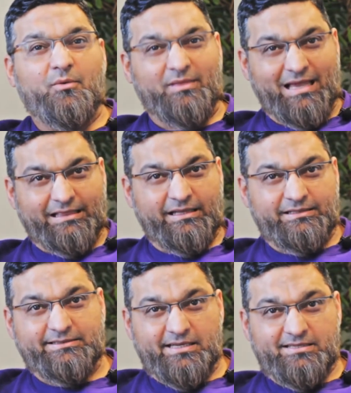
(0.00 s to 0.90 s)
with that little
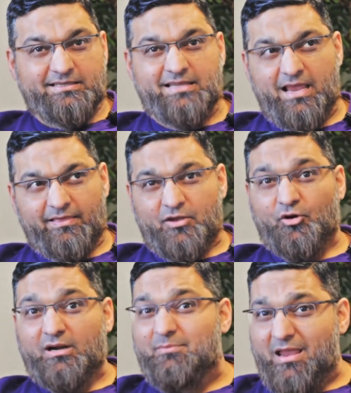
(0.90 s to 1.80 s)
disc saying that
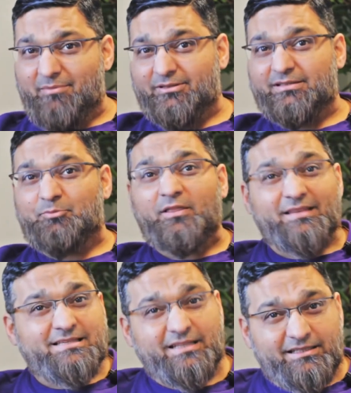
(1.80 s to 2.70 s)
you're going to be able to put
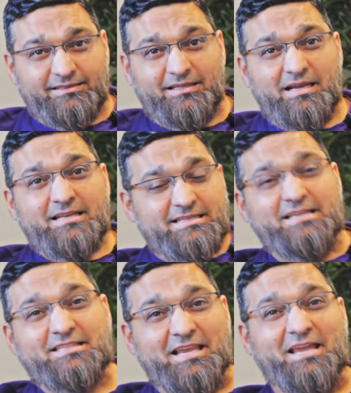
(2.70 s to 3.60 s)
this little
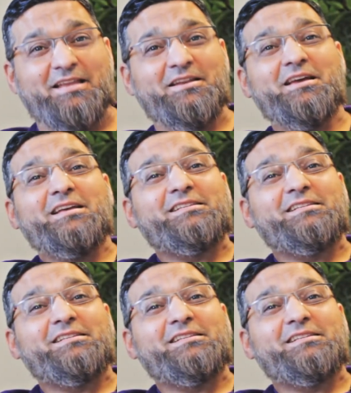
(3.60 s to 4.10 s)
disc in,